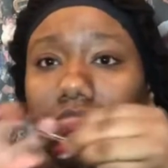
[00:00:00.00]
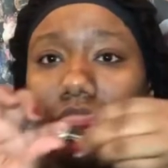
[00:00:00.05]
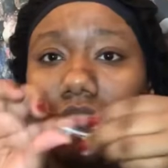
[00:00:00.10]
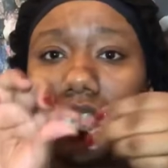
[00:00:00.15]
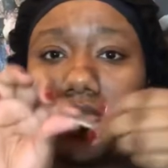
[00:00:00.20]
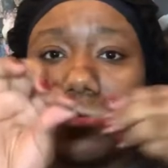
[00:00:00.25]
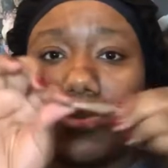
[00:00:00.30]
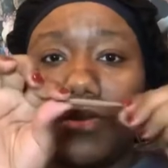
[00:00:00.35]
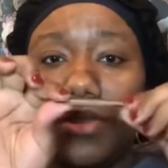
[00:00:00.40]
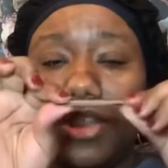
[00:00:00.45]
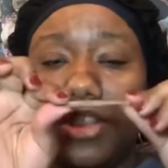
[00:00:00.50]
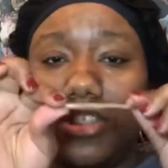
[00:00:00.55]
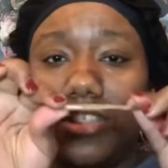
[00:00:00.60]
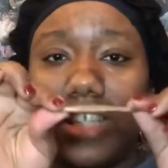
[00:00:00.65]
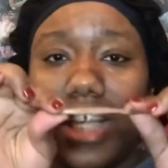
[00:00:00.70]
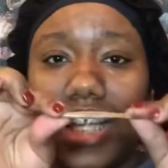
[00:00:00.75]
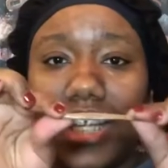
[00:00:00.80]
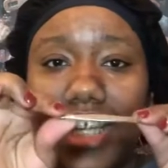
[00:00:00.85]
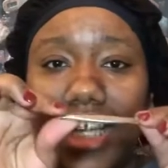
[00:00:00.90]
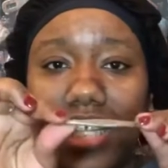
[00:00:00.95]
Some tweezers.
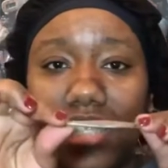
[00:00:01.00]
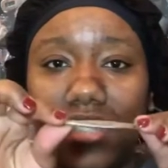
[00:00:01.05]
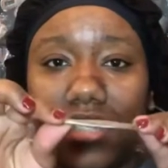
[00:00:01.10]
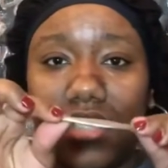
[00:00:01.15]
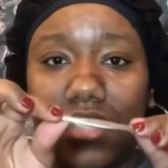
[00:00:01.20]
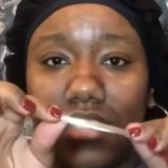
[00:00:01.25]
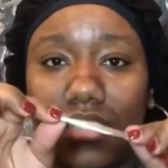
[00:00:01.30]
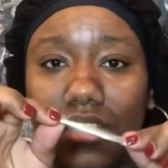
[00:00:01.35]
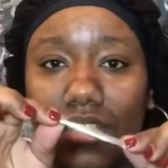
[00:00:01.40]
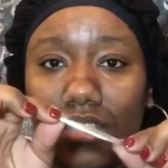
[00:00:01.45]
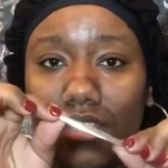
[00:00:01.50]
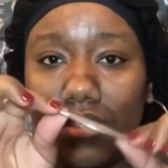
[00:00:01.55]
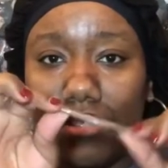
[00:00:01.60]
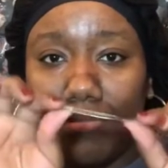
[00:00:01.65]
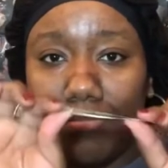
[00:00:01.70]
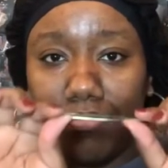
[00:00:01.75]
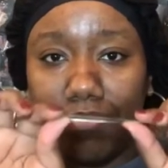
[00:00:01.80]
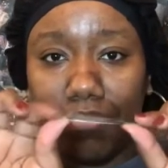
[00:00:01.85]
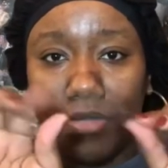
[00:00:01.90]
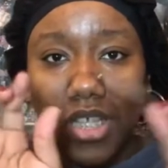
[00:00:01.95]
I guess this is to
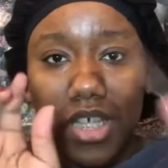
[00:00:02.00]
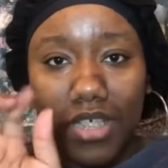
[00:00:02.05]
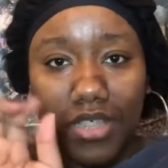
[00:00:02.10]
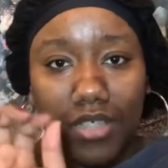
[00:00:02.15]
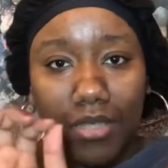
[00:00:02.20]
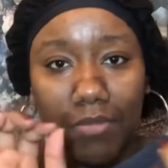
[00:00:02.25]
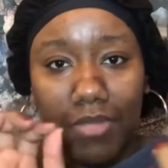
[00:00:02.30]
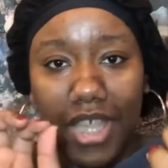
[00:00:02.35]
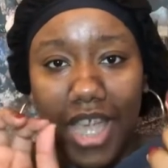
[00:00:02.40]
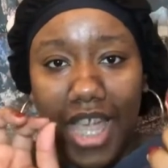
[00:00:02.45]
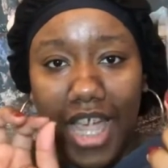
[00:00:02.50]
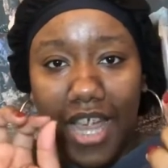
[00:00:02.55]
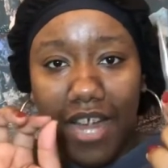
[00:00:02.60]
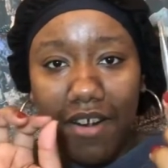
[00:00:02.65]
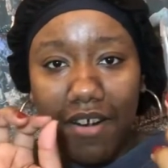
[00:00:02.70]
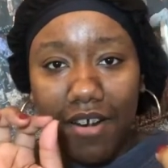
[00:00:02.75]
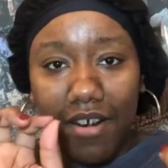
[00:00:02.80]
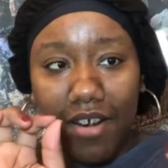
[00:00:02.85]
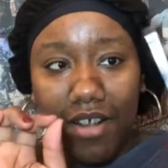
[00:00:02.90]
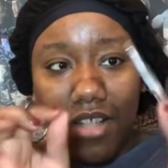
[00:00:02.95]
pluck some of the
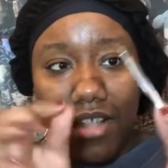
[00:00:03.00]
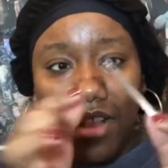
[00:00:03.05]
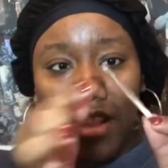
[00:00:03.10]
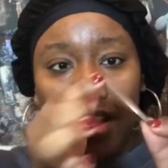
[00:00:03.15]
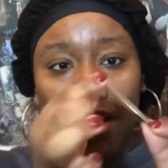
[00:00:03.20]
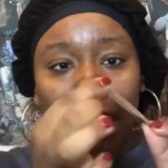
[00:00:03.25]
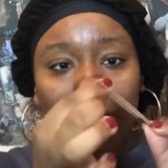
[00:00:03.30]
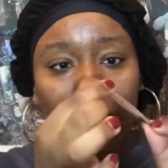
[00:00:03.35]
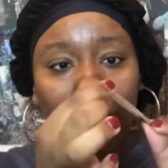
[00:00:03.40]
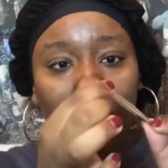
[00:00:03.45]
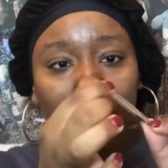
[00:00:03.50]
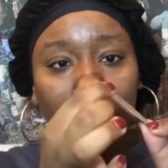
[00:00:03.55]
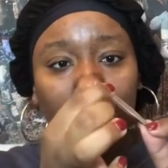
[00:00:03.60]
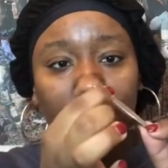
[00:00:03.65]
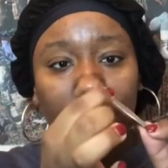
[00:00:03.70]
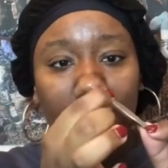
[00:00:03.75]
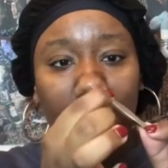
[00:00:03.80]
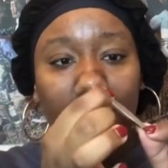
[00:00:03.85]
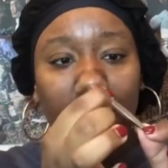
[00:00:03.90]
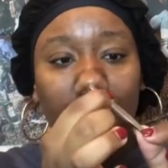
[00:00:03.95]
hair um,
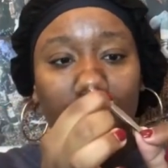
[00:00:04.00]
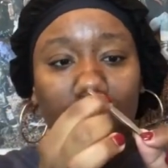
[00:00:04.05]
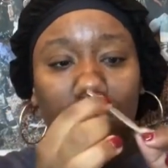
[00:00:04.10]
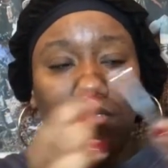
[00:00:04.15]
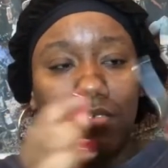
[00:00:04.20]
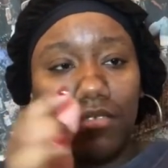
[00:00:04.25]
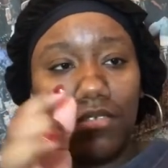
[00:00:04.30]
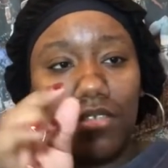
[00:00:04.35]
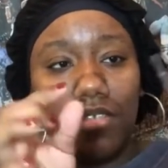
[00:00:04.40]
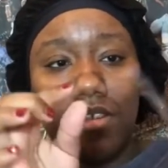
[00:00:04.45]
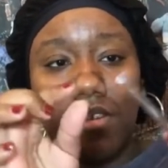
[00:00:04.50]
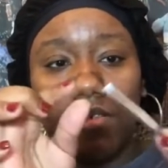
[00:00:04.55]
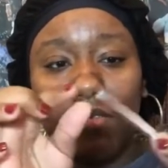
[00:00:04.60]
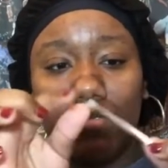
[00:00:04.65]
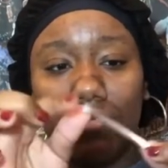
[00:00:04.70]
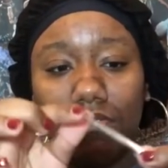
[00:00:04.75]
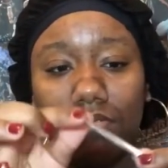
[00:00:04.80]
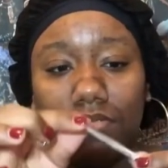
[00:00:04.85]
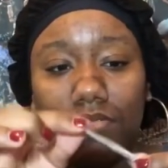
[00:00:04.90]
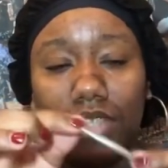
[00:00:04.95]
that, you
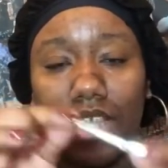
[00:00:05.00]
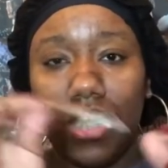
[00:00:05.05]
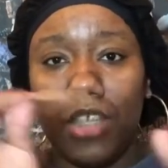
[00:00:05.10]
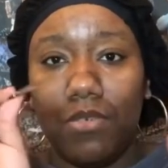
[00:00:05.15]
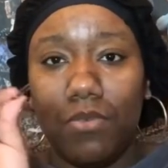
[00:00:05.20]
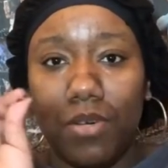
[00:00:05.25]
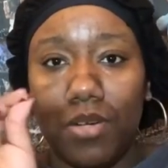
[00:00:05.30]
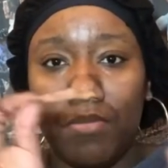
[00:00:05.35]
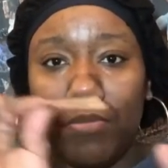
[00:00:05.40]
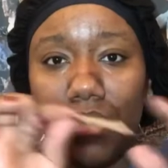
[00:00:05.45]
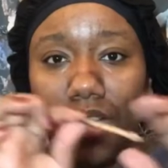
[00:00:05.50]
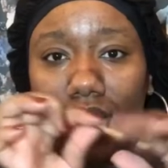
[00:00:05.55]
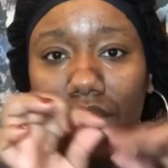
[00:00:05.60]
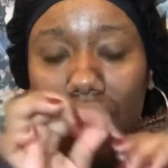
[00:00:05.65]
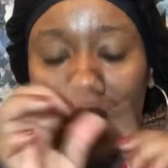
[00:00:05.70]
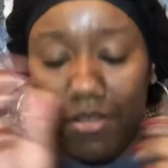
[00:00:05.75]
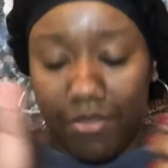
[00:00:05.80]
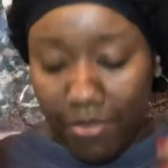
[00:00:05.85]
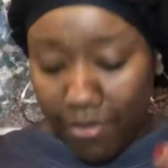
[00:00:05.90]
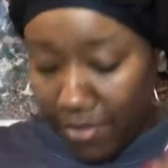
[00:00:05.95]
know, that you want to pluck
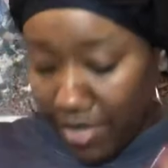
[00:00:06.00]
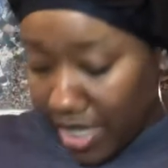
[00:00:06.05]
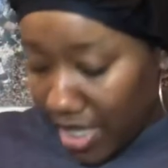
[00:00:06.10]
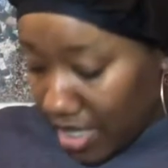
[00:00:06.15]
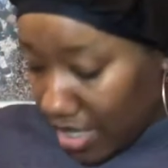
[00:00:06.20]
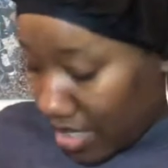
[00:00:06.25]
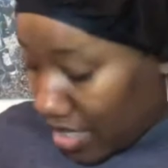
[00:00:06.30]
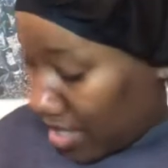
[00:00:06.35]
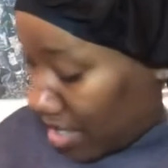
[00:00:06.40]
out of the wig.